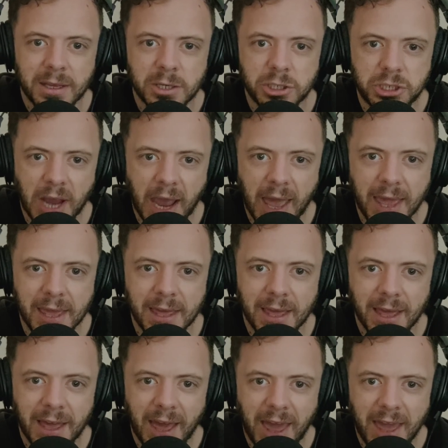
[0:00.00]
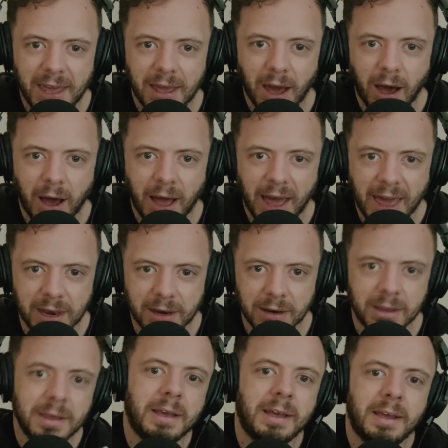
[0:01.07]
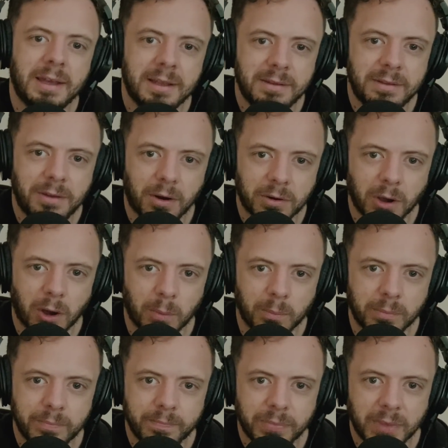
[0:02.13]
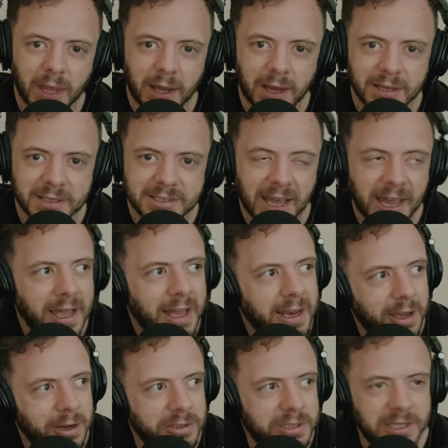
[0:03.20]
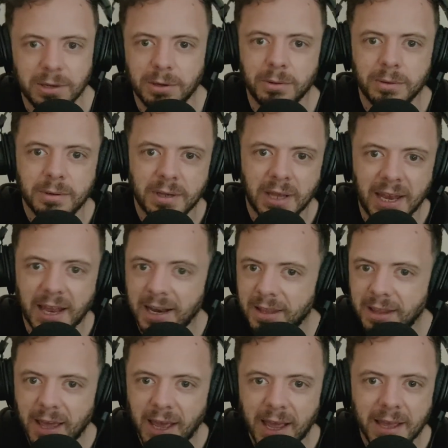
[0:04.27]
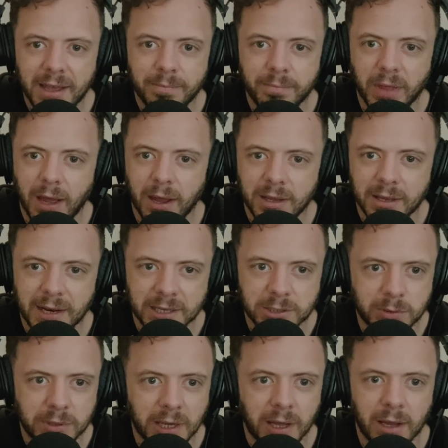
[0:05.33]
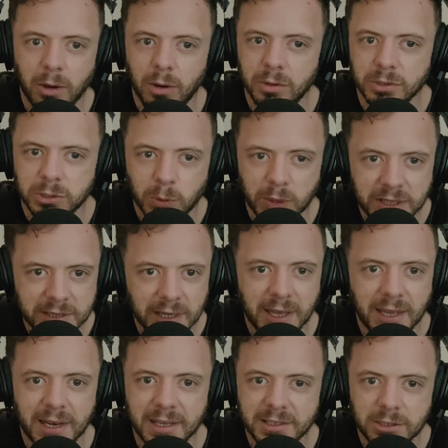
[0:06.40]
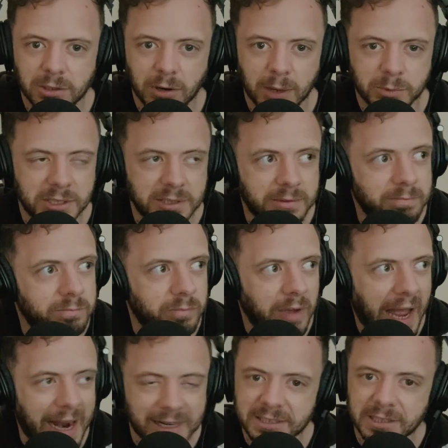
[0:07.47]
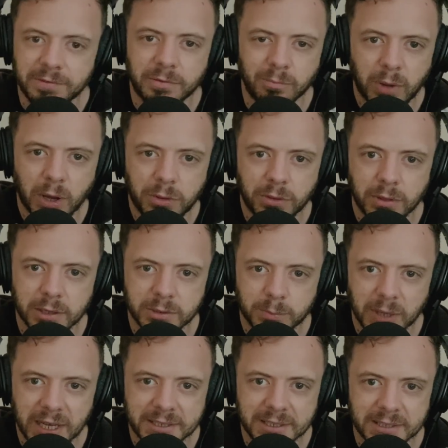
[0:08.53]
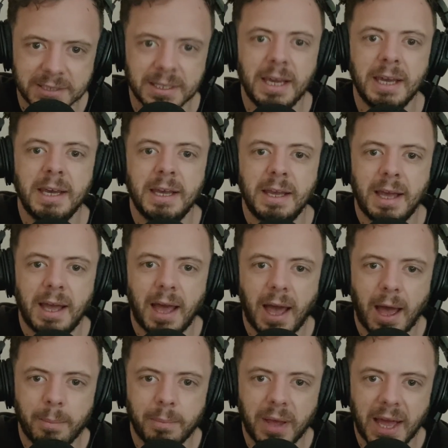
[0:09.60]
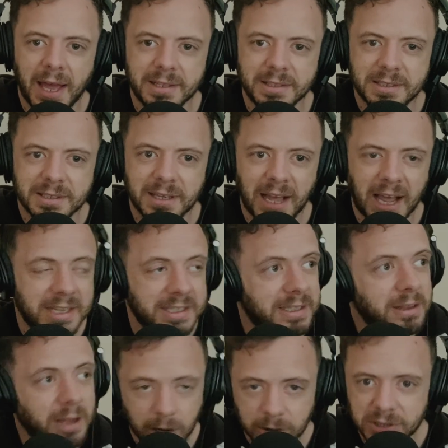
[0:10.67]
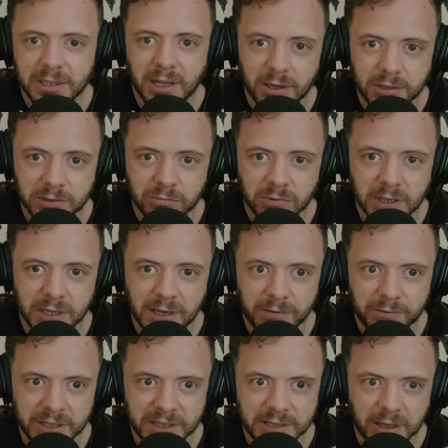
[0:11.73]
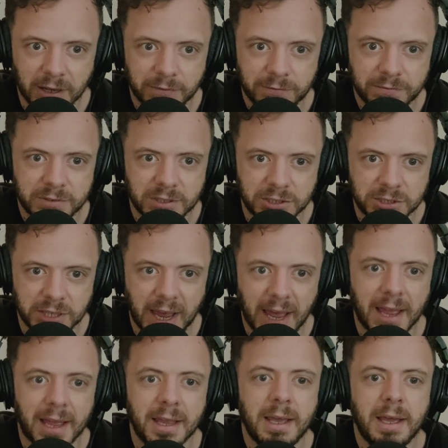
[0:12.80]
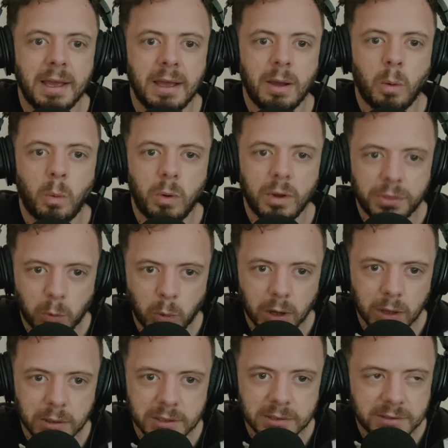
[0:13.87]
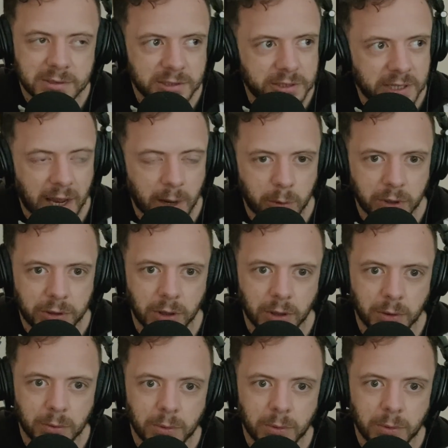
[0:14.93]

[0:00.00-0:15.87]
TankespJarn.com. Say hello to Helena there. Connect with her on Twitter and Instagram. She's active in both of those places and has loads and loads of really lovely stuff to share with the world, to share with you.